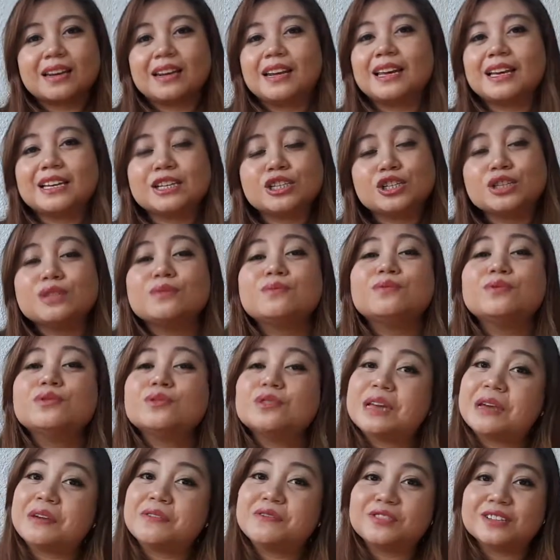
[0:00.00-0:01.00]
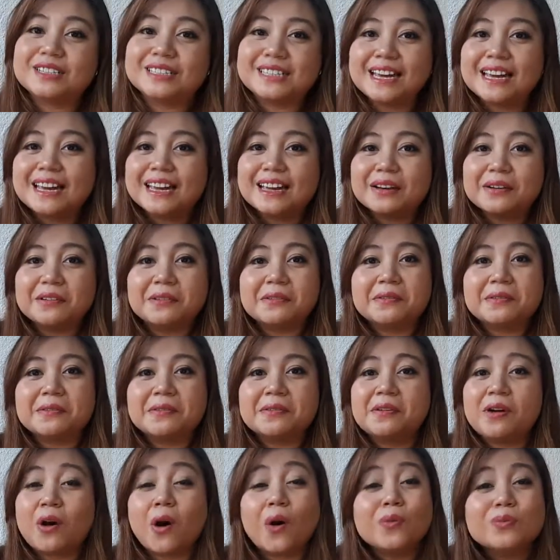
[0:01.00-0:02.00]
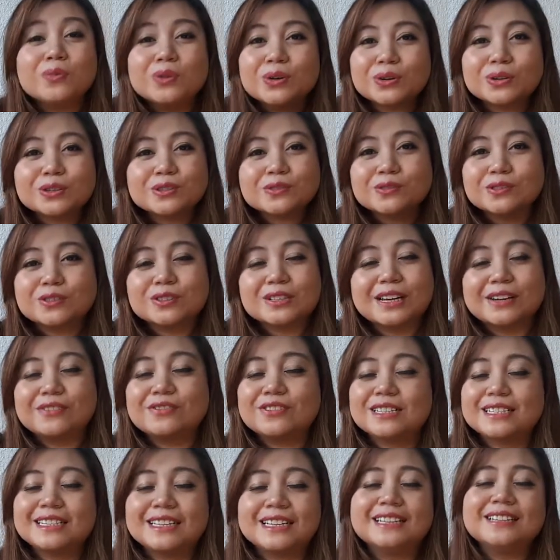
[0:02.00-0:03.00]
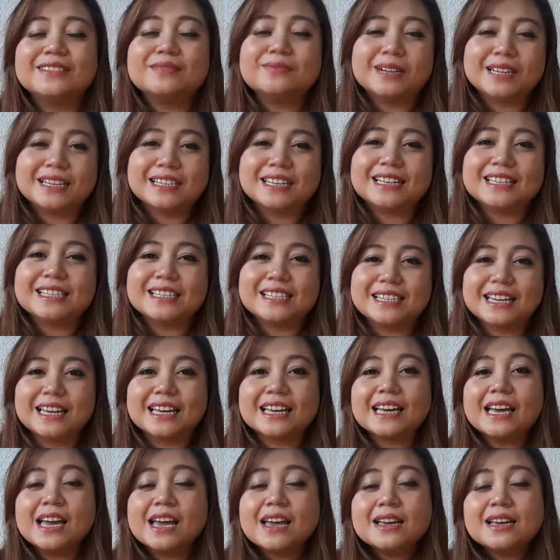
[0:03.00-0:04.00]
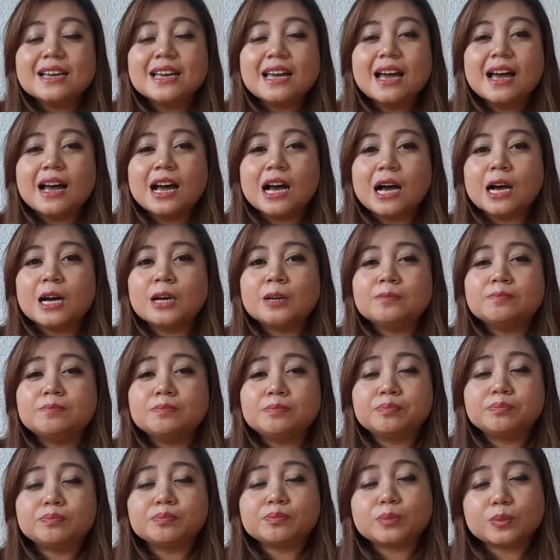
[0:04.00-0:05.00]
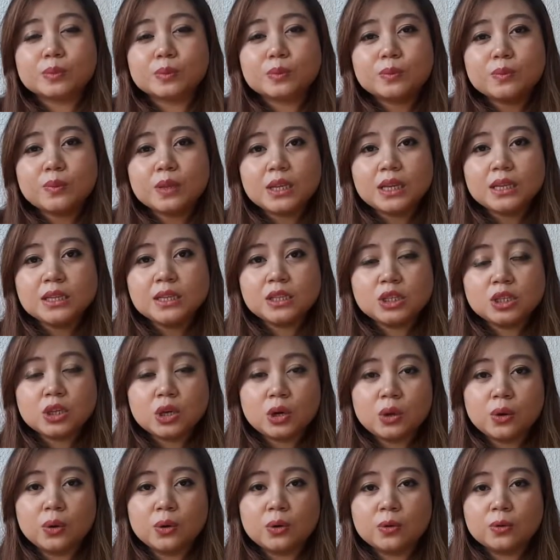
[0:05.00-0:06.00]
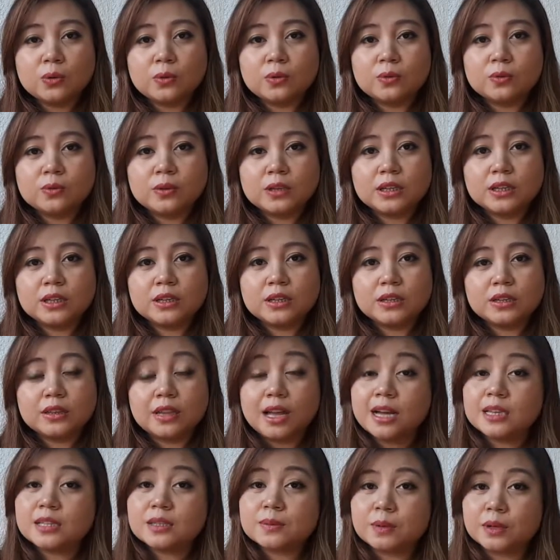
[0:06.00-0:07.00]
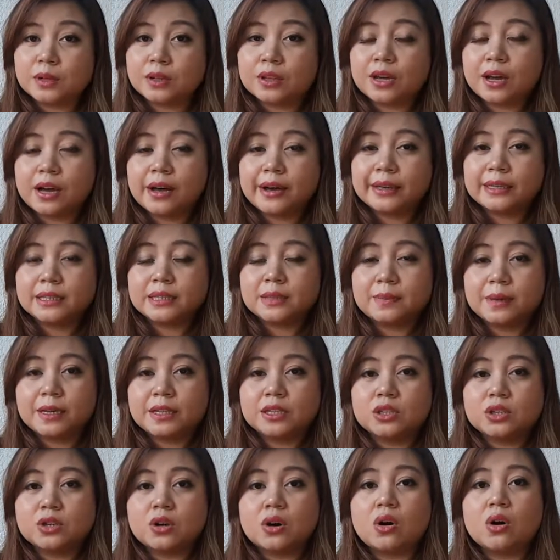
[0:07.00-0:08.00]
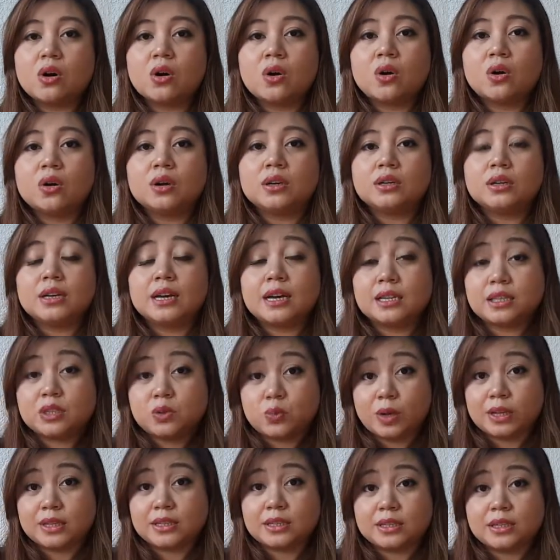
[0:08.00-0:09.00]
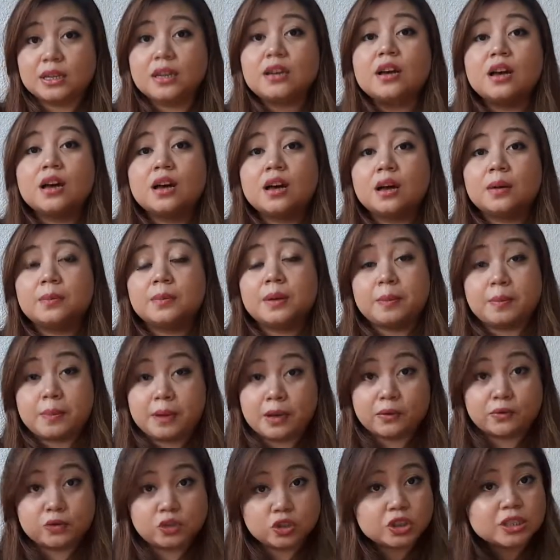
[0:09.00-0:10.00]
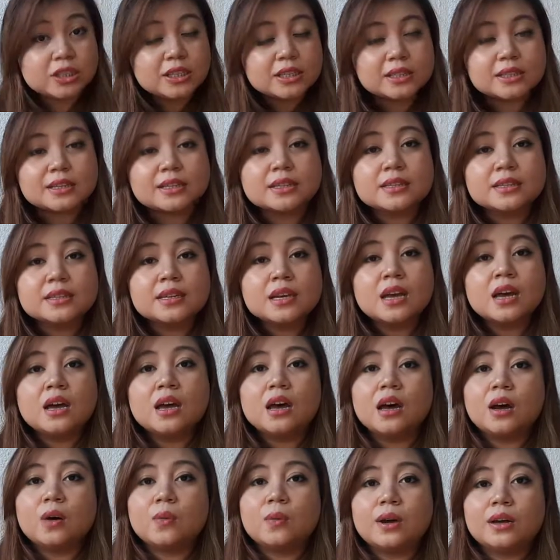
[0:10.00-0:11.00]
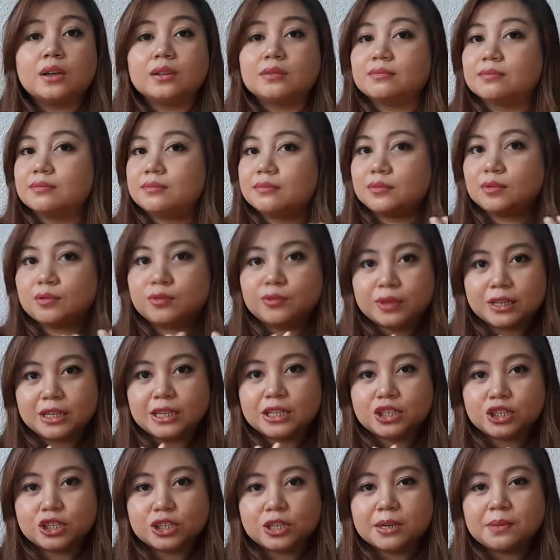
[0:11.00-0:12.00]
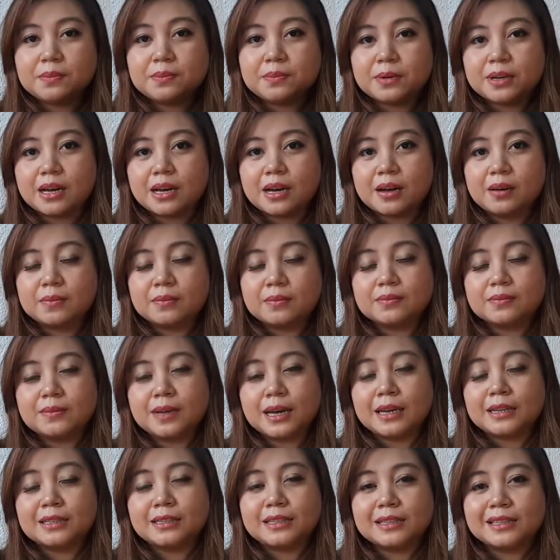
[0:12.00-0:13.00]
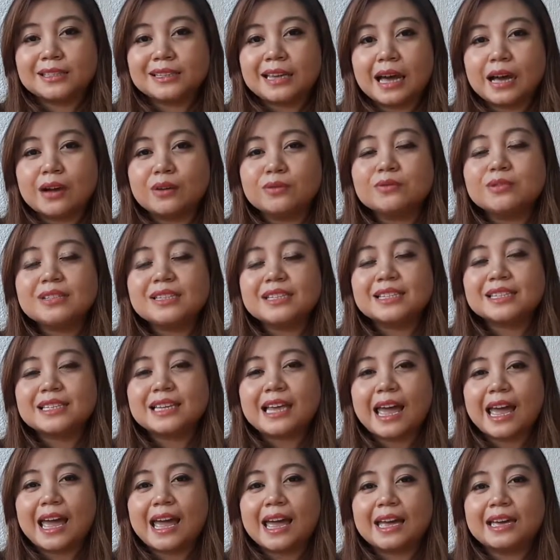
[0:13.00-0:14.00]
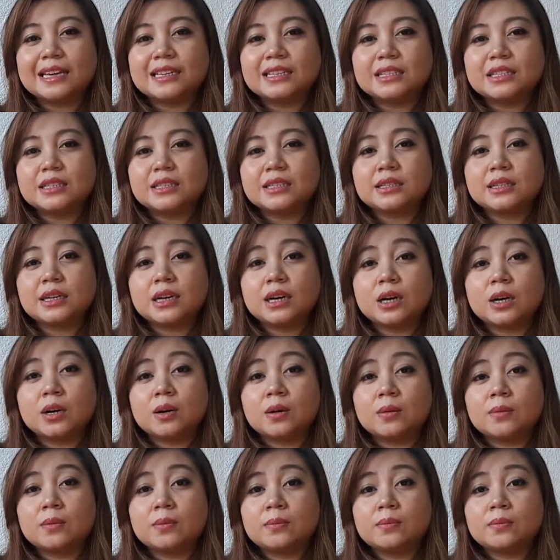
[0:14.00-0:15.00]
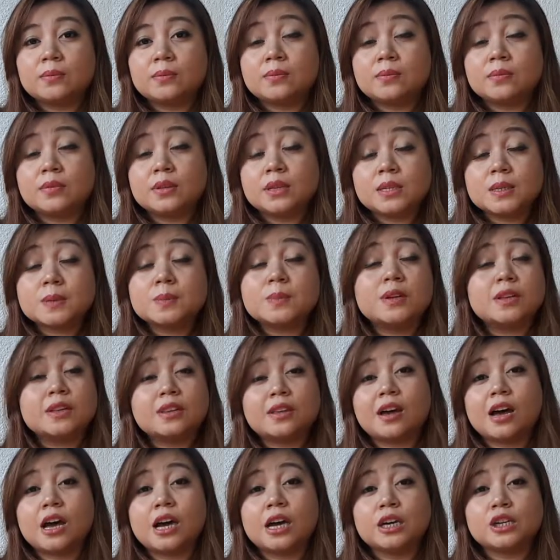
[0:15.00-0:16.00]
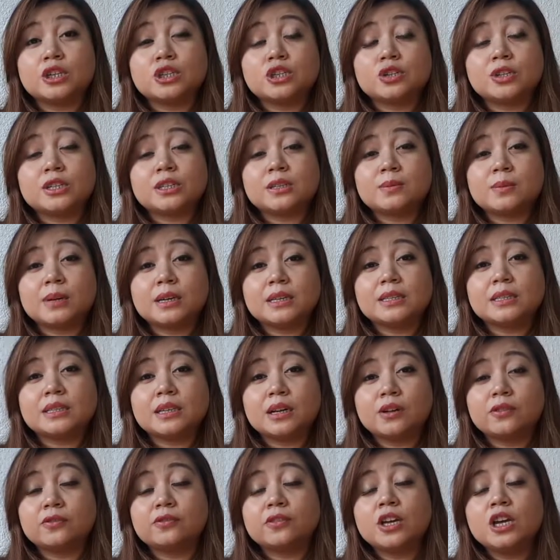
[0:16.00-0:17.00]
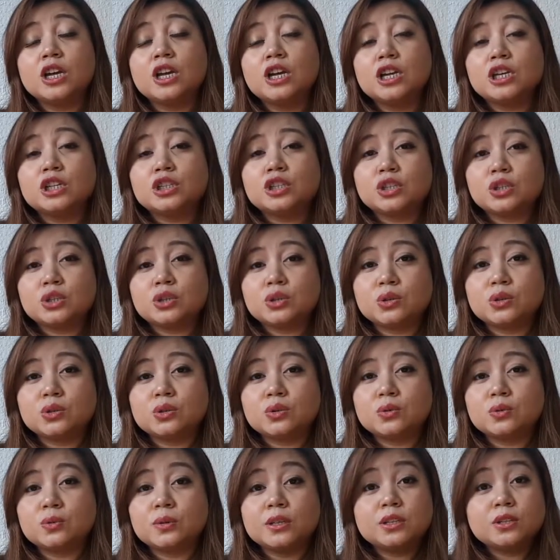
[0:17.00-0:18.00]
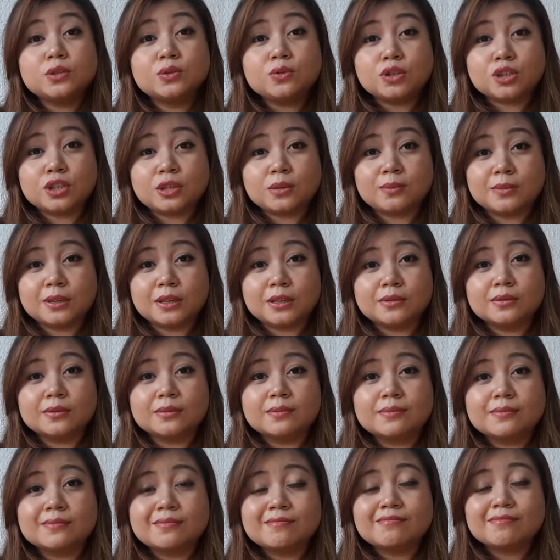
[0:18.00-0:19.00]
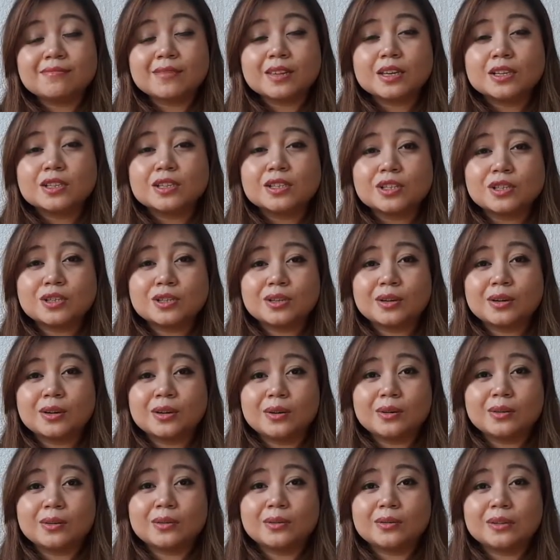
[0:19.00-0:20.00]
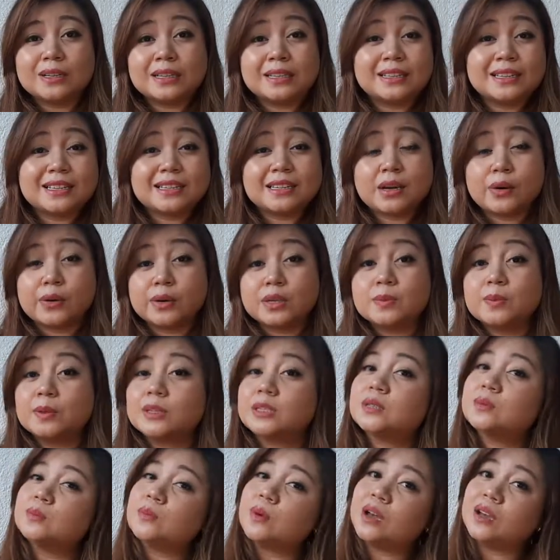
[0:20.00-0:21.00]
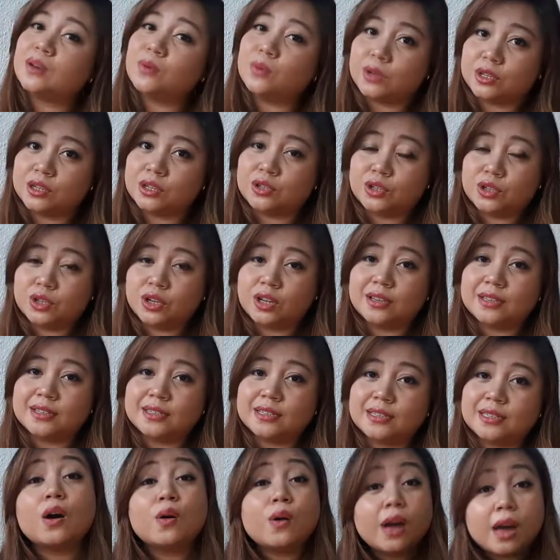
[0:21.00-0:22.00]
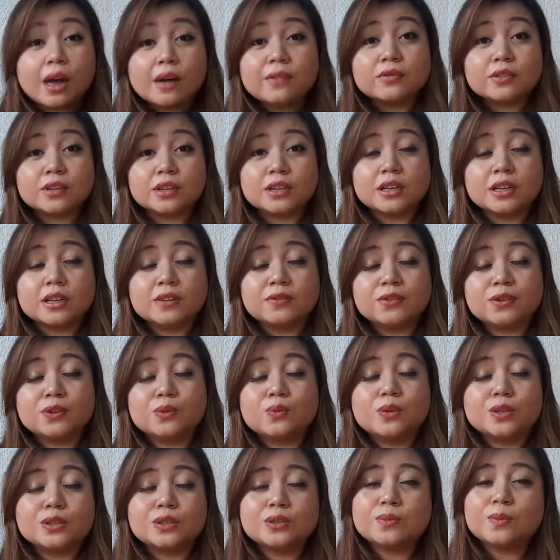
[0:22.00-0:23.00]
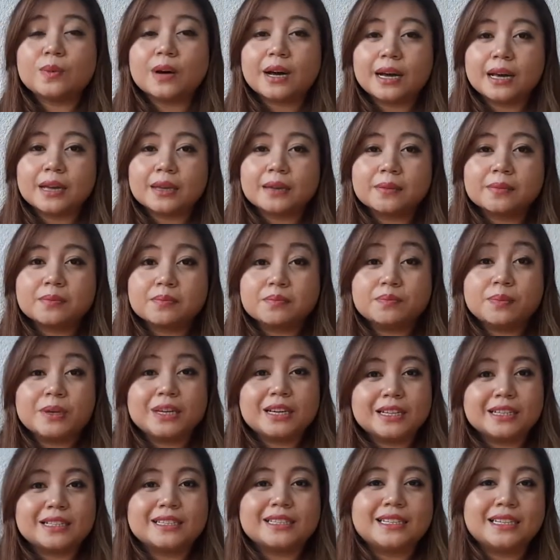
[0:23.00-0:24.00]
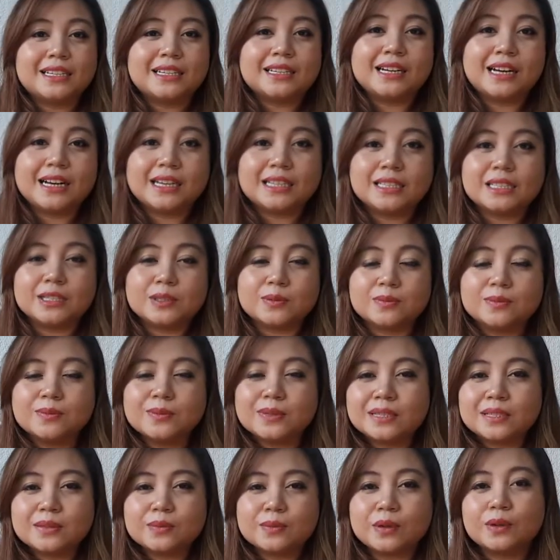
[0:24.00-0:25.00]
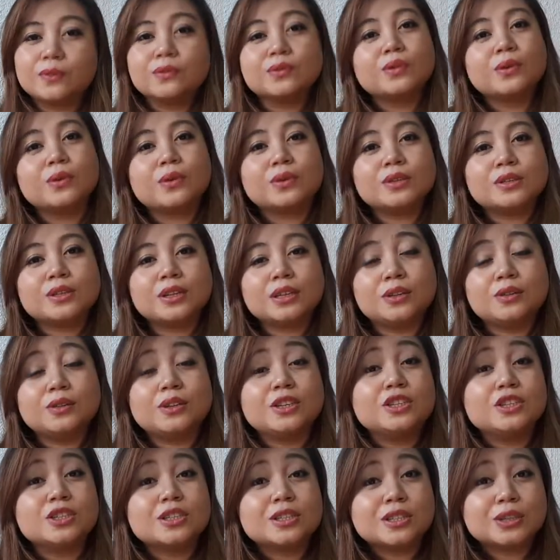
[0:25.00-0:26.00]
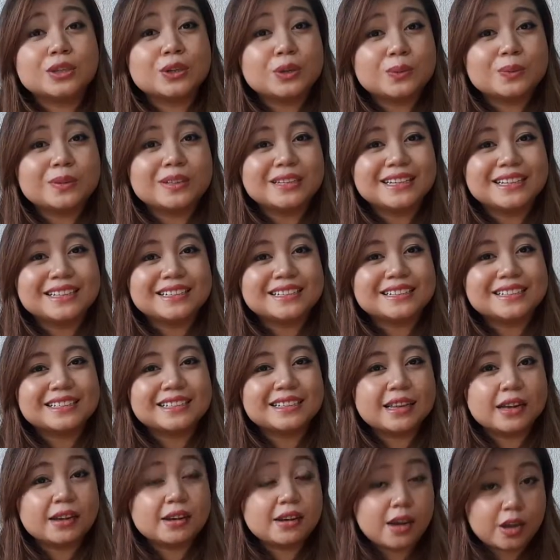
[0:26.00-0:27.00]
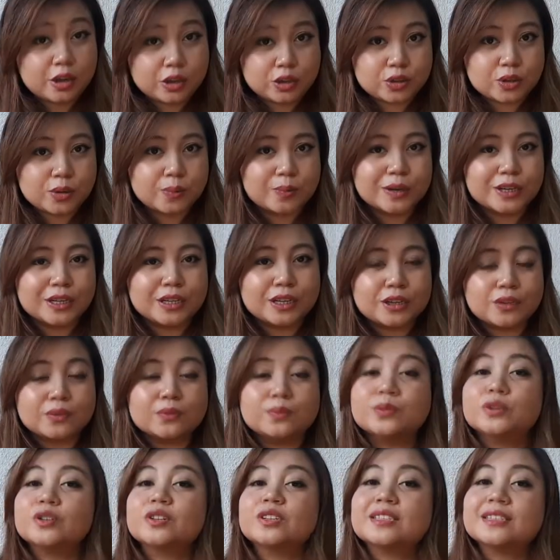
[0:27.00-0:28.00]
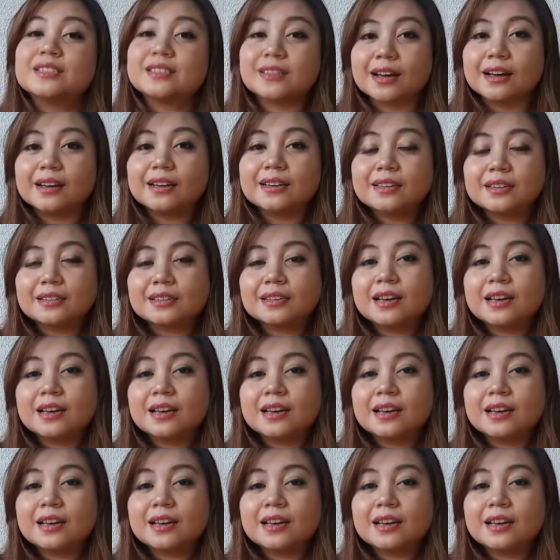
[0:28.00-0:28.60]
like cheap food every day or home cooked food every day you might get sick um, so last month I spent on a sweater, um, a pair of jeans, well, really cheap um, at discounts, and um, this month I treated myself to a sushi meal. So that's how I spent my $100. However, if you want to buy bigger ticket items, well, of course, then you can just accumulate that extra money that you put aside